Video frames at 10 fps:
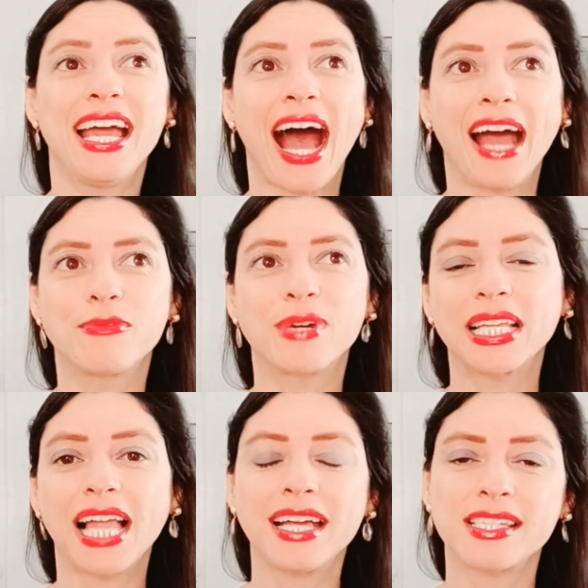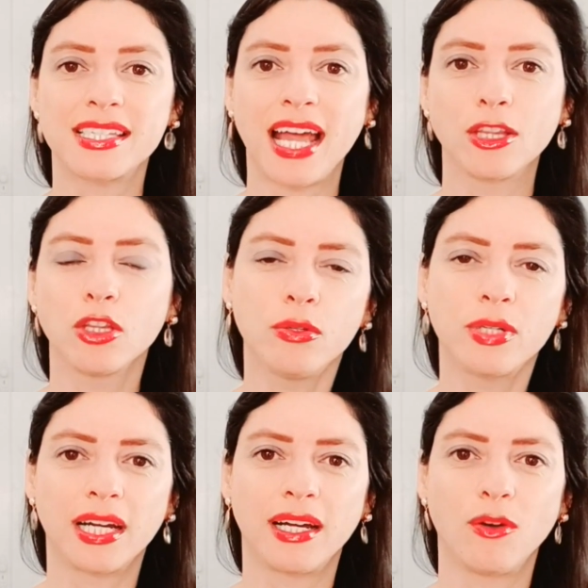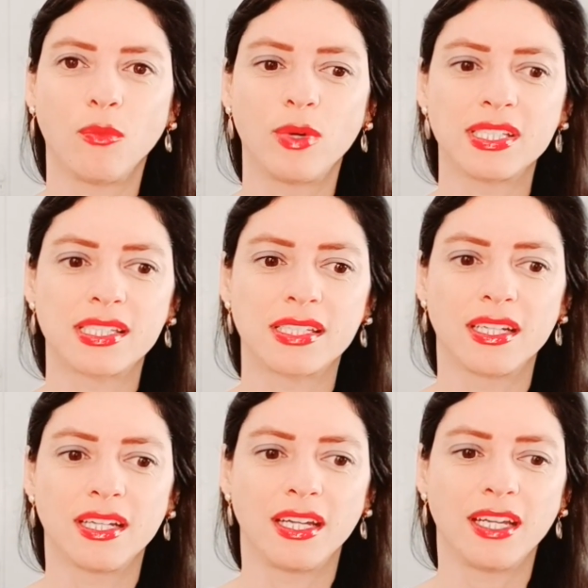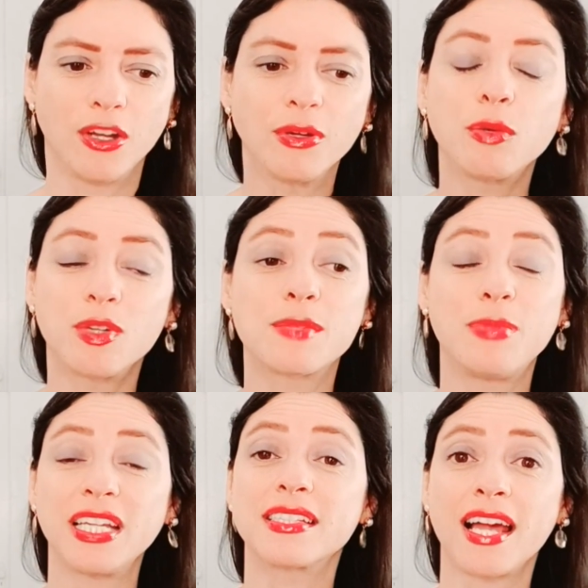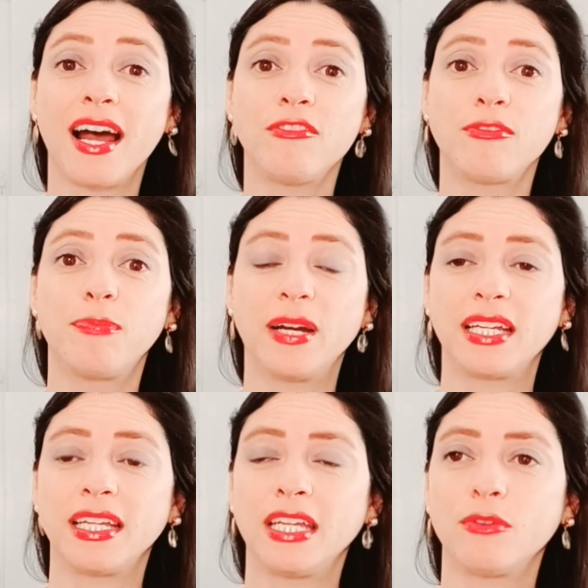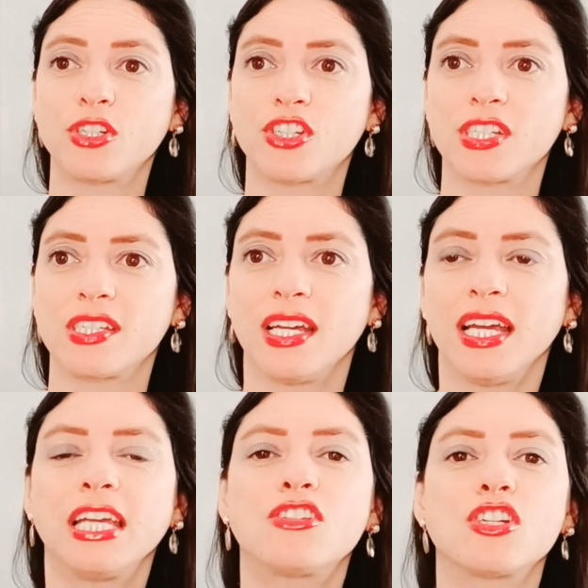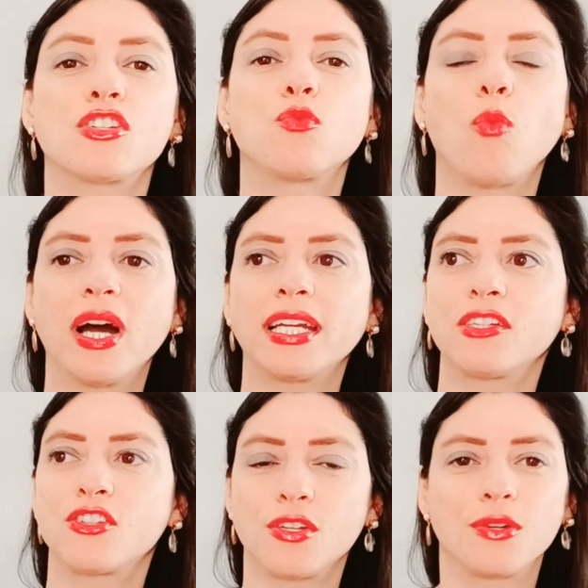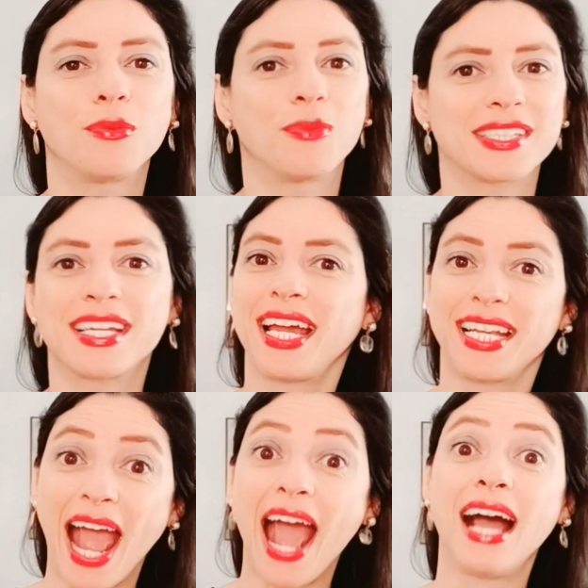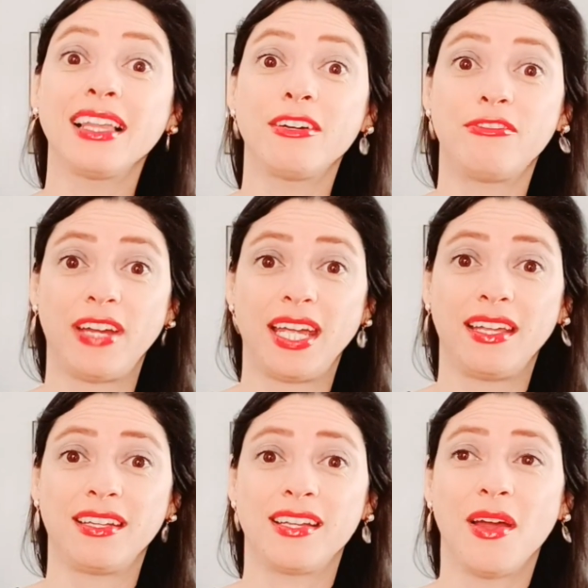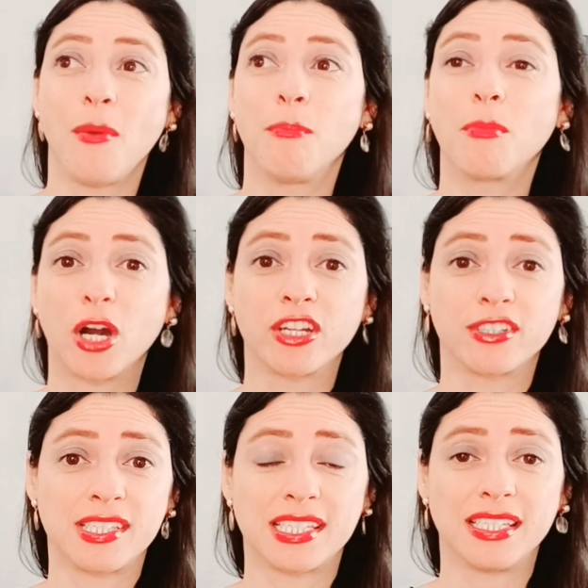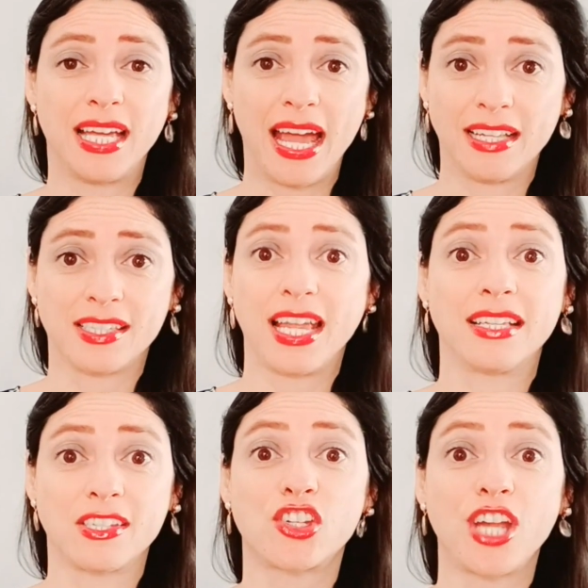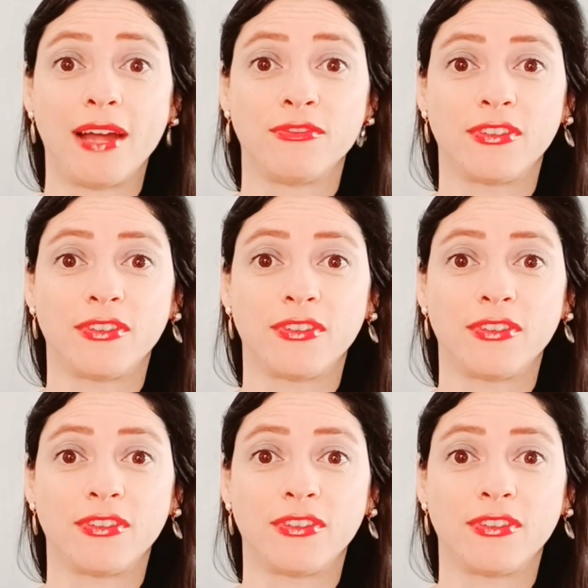I realized that Luca was, you know, he was being tough, but he was just, he just wanted to, once again, elevate Marcus as a chef.